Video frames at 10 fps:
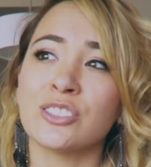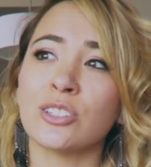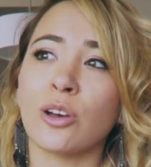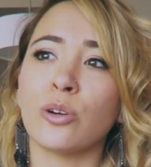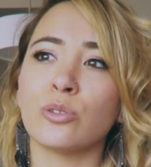
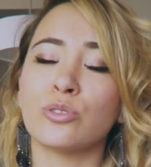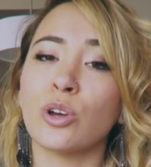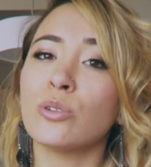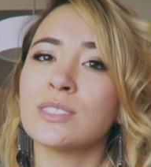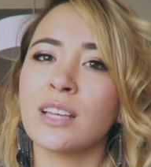So
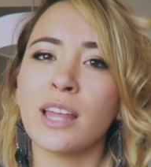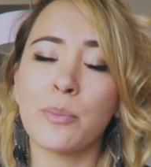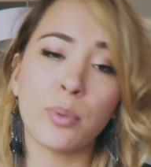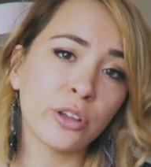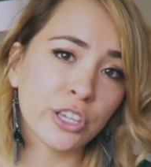don't sell
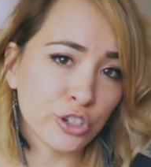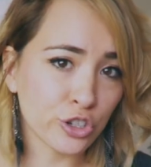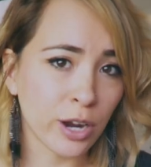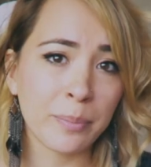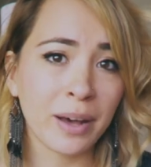that bulkier
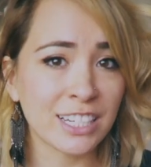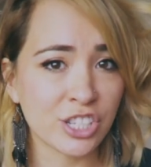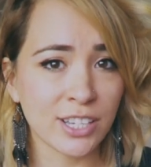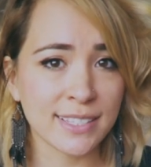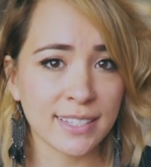
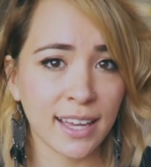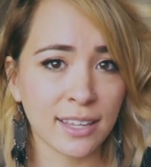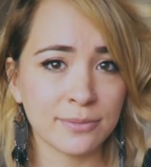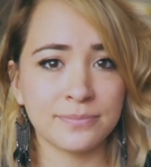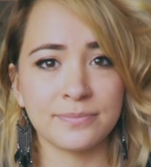tripod just yet.